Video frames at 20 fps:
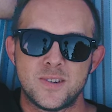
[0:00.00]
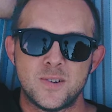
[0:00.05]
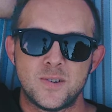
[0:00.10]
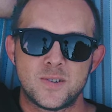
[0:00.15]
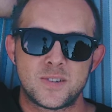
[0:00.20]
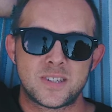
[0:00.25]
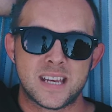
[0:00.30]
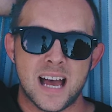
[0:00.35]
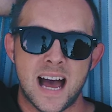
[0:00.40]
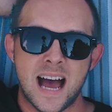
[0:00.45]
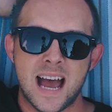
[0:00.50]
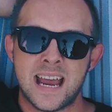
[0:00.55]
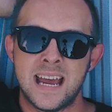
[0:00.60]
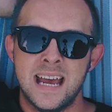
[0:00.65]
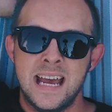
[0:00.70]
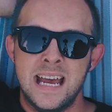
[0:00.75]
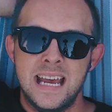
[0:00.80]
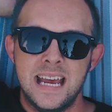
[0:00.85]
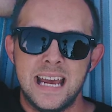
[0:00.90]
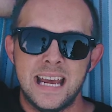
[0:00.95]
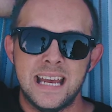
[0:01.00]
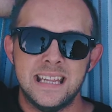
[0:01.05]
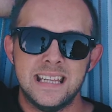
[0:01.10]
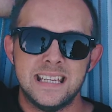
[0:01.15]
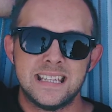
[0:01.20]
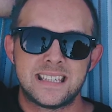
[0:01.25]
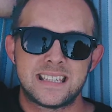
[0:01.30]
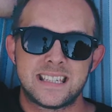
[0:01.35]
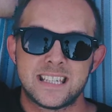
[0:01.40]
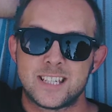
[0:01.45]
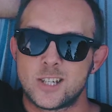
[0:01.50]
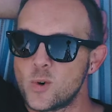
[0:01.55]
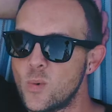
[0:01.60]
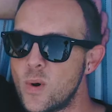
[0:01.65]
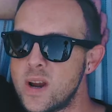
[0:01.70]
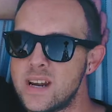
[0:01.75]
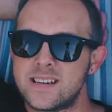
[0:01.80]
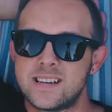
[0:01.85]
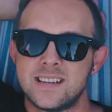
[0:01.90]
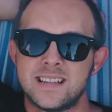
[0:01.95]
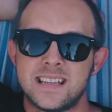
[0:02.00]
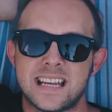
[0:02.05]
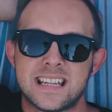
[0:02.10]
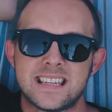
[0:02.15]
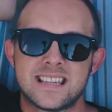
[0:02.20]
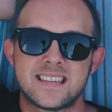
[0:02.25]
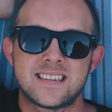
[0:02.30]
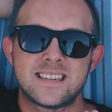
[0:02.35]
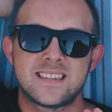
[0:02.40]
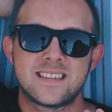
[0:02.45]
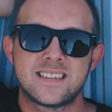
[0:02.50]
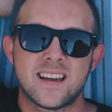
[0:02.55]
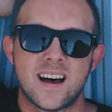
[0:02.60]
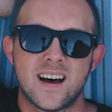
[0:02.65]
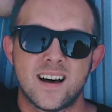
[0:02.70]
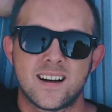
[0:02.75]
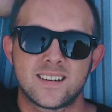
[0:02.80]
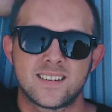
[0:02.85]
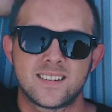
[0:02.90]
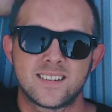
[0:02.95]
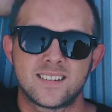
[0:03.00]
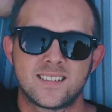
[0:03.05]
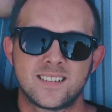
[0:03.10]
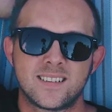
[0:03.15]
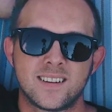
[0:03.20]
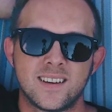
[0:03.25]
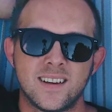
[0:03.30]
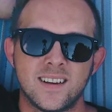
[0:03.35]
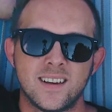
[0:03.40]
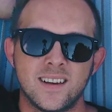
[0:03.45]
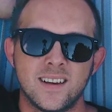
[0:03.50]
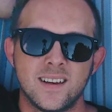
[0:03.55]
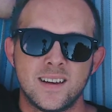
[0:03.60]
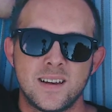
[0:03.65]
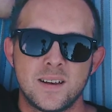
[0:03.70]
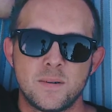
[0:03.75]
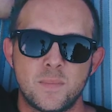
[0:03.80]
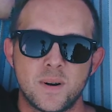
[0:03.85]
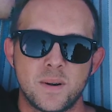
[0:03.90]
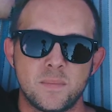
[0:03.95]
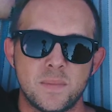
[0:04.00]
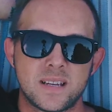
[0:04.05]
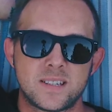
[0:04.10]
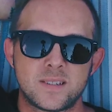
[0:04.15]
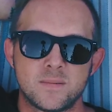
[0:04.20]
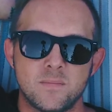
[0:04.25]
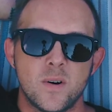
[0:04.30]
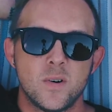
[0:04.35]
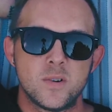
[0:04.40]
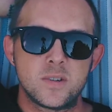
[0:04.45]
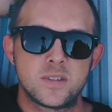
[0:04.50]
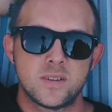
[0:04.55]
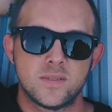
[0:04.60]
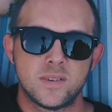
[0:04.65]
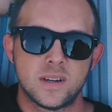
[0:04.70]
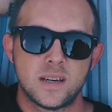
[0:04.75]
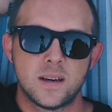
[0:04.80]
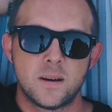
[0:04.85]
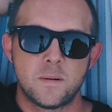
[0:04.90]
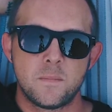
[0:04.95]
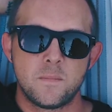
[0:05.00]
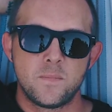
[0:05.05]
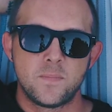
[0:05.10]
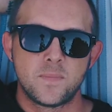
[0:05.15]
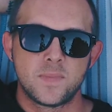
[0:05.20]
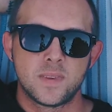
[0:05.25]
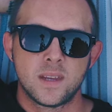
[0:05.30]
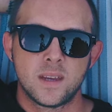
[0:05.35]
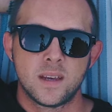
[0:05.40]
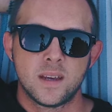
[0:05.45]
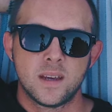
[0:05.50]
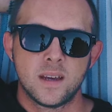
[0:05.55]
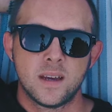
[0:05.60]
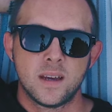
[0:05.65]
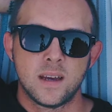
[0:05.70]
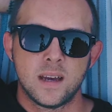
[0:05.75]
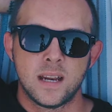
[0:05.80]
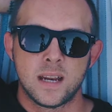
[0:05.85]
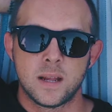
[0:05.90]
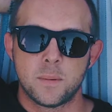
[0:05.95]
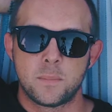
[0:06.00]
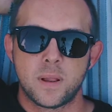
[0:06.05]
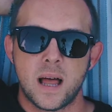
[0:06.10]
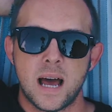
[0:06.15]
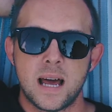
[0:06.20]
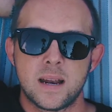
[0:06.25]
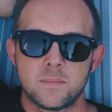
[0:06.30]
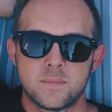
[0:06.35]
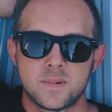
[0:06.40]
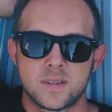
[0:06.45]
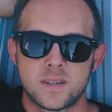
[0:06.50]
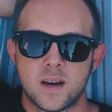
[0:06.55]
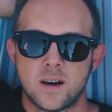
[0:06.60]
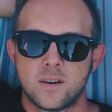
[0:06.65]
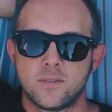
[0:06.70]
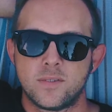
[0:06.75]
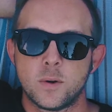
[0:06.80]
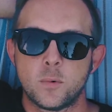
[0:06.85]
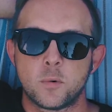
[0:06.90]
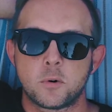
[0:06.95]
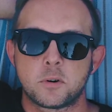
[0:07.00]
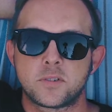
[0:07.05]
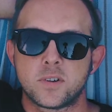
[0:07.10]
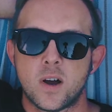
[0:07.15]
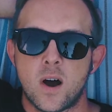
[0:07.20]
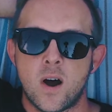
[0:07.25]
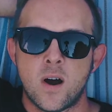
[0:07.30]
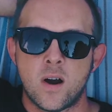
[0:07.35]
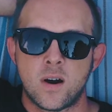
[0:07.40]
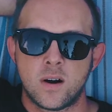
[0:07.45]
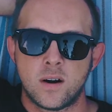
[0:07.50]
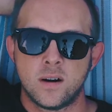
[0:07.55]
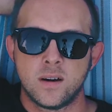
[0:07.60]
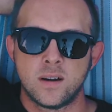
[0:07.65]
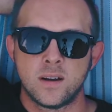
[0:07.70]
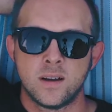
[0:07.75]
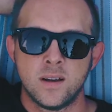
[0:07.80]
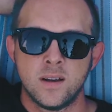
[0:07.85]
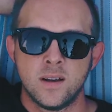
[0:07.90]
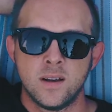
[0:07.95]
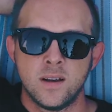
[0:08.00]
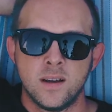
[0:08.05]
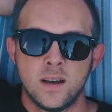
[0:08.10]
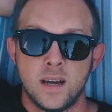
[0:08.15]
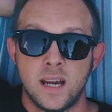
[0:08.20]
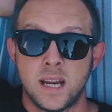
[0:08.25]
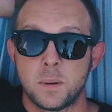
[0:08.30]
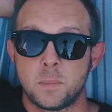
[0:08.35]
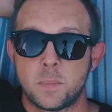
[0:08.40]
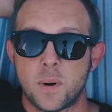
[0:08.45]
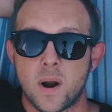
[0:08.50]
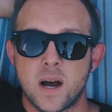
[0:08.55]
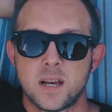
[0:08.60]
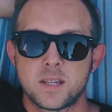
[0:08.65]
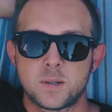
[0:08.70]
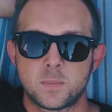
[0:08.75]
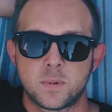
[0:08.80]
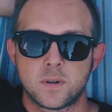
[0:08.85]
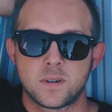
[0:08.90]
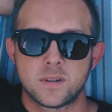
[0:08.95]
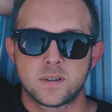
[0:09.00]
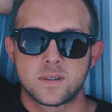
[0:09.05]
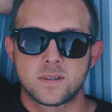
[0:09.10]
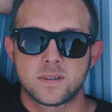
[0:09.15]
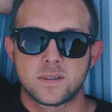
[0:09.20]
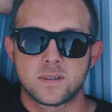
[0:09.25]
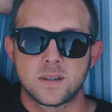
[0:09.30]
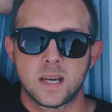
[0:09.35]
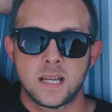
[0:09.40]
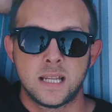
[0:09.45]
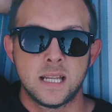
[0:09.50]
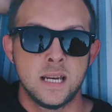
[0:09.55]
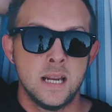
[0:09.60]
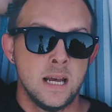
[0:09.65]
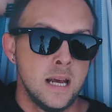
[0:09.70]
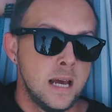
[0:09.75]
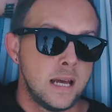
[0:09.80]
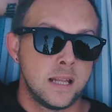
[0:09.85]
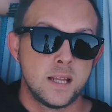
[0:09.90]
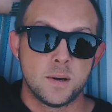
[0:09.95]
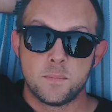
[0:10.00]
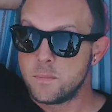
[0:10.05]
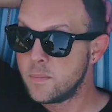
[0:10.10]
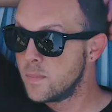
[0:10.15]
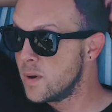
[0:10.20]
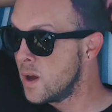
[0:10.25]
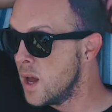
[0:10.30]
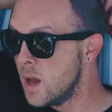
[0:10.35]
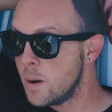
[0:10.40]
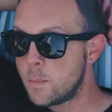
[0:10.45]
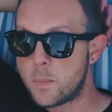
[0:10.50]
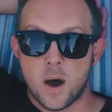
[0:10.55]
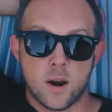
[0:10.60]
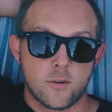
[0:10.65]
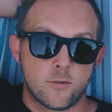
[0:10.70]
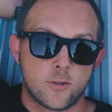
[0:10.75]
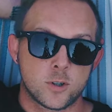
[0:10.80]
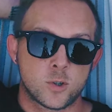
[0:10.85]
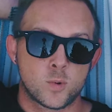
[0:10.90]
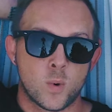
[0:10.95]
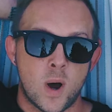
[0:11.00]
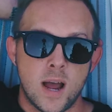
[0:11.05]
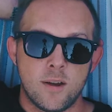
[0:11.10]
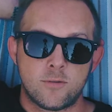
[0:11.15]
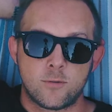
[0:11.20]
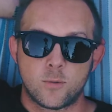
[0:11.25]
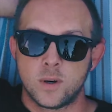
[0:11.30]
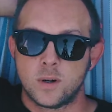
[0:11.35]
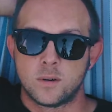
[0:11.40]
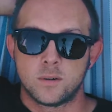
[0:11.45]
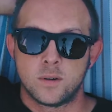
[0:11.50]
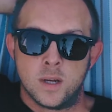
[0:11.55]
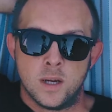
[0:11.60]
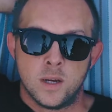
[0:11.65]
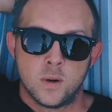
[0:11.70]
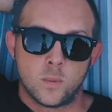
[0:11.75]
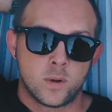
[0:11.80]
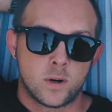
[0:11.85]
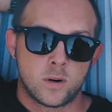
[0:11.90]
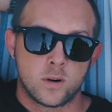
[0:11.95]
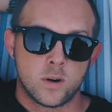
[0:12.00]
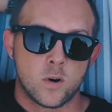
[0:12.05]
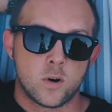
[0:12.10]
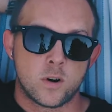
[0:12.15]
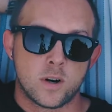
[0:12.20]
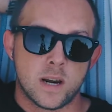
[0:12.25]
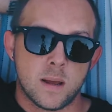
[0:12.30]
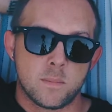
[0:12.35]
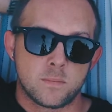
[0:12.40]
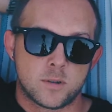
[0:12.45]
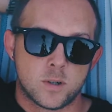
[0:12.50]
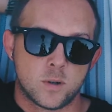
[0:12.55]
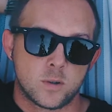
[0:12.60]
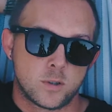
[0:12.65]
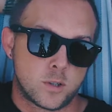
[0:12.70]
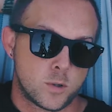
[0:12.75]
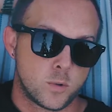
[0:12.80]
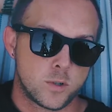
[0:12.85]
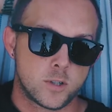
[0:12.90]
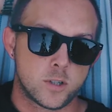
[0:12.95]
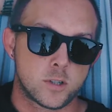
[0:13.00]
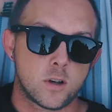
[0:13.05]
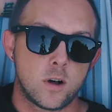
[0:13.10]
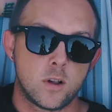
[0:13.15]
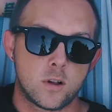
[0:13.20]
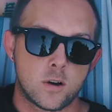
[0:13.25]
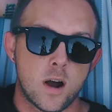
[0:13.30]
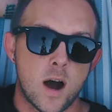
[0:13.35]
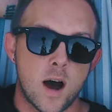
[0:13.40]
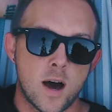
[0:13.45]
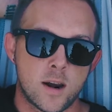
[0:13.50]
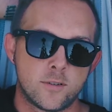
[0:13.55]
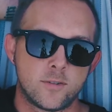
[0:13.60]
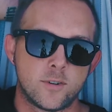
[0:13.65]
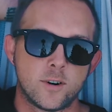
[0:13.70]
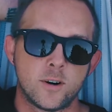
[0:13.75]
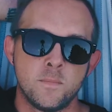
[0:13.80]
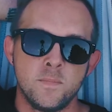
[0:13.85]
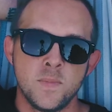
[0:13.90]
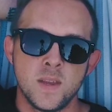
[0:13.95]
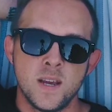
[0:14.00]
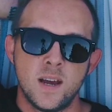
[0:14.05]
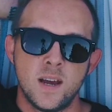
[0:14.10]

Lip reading: new sky in this situation that sucks, but he makes the most of it. And he applied himself. He worked hard and he prospers. And then Potiphar's wife, we don't know her name, so we'll just call her Potiphar.